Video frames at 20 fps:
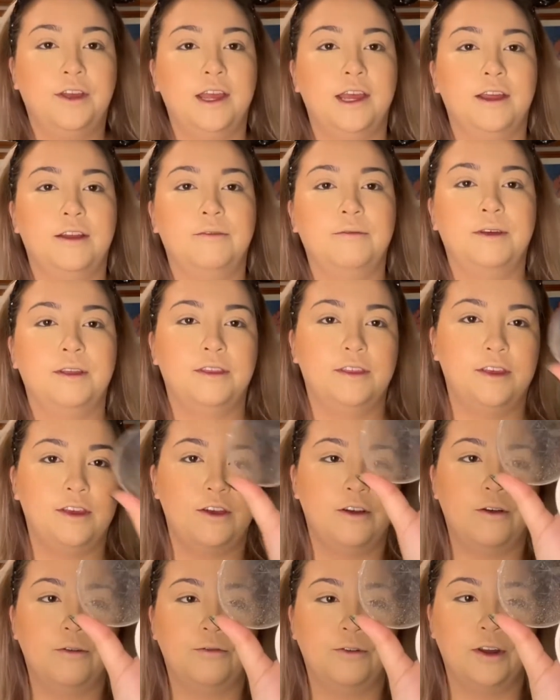in with the
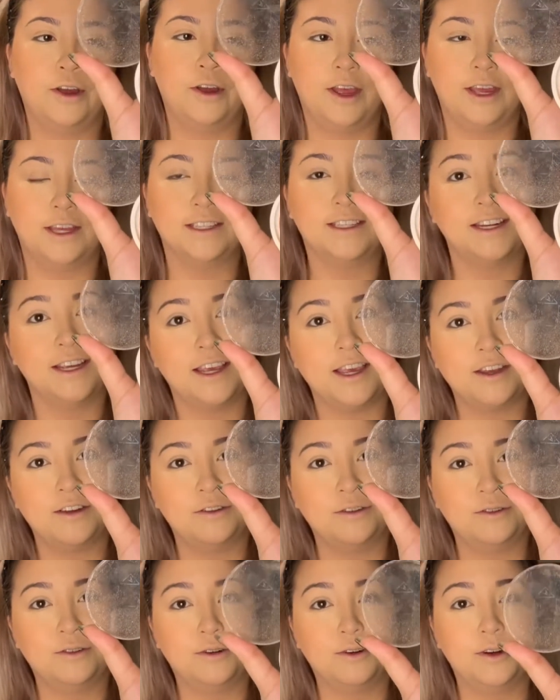Ofra X Nikki
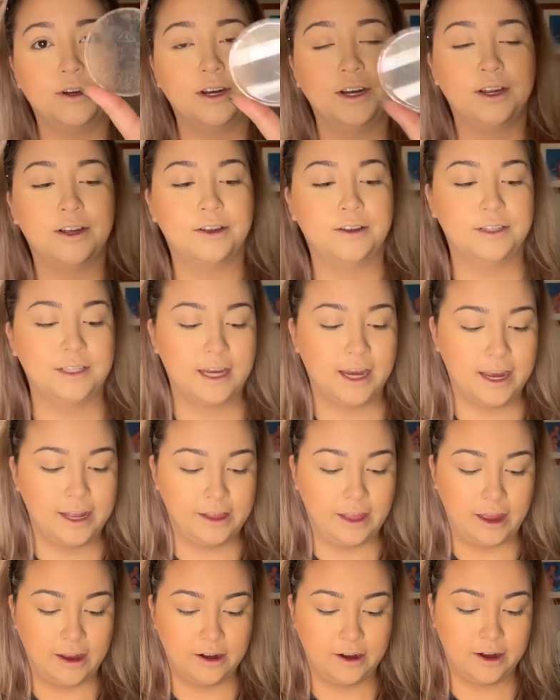Tutorials
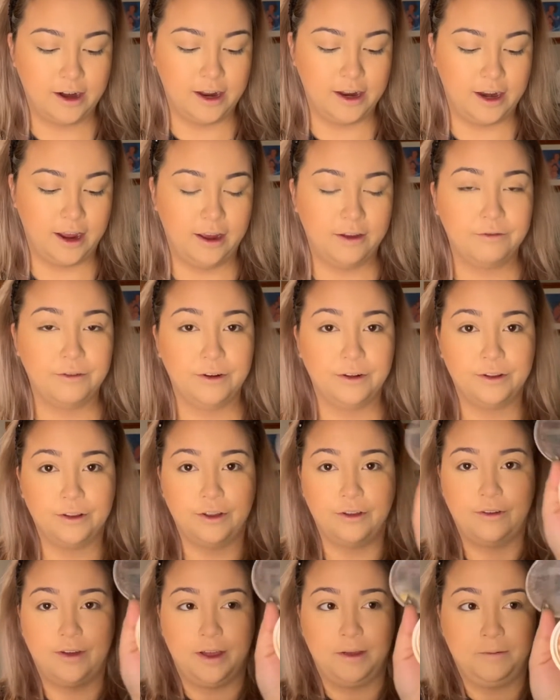highlighter in Everglow,